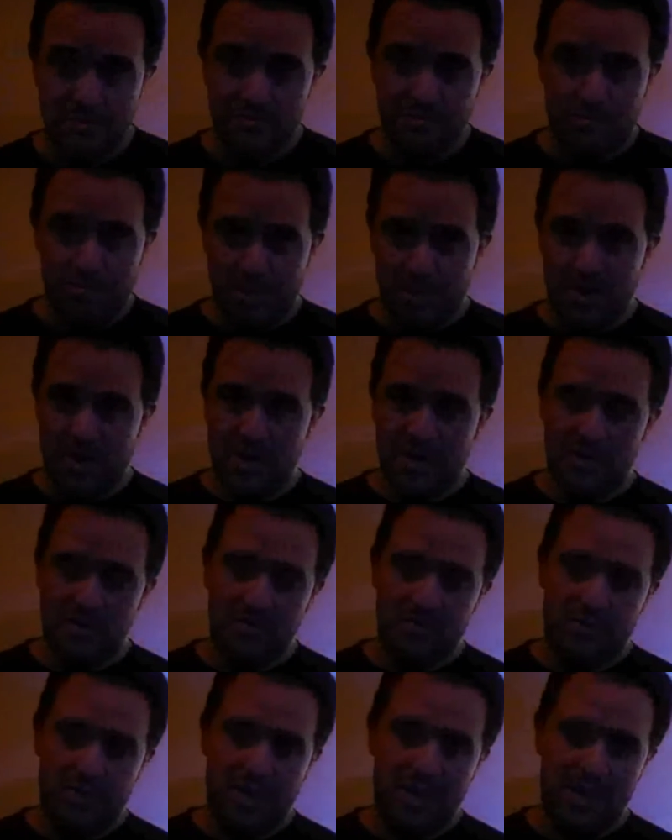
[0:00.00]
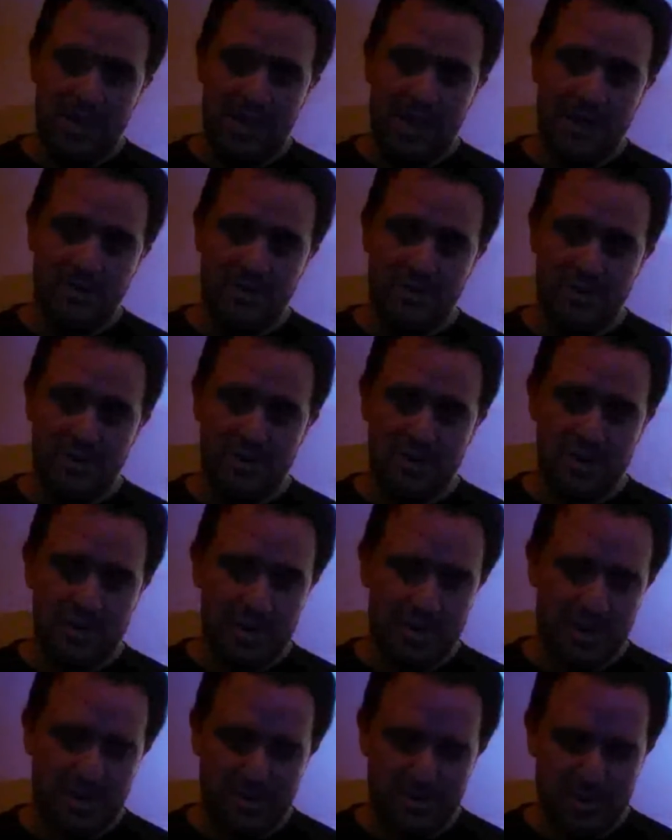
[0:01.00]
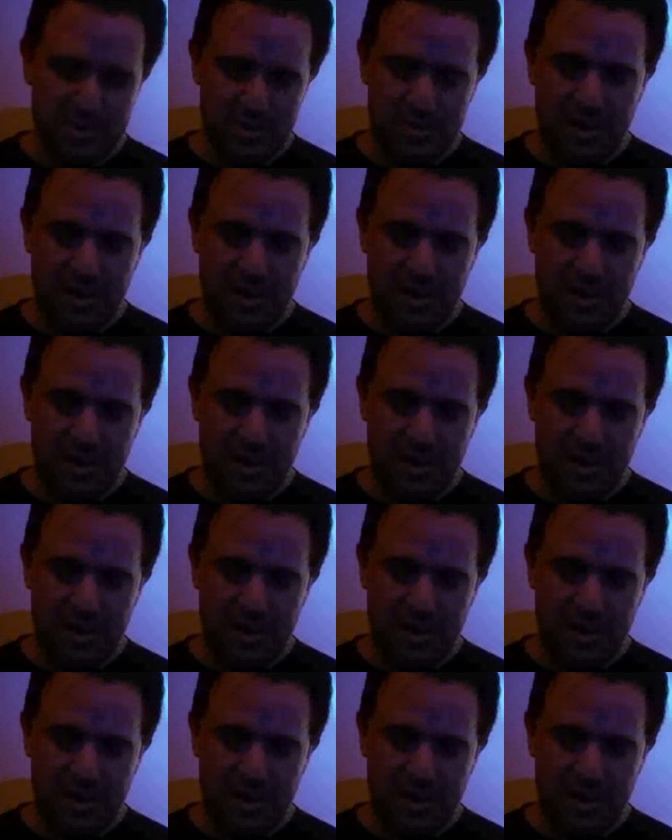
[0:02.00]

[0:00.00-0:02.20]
blonde white actresses that I was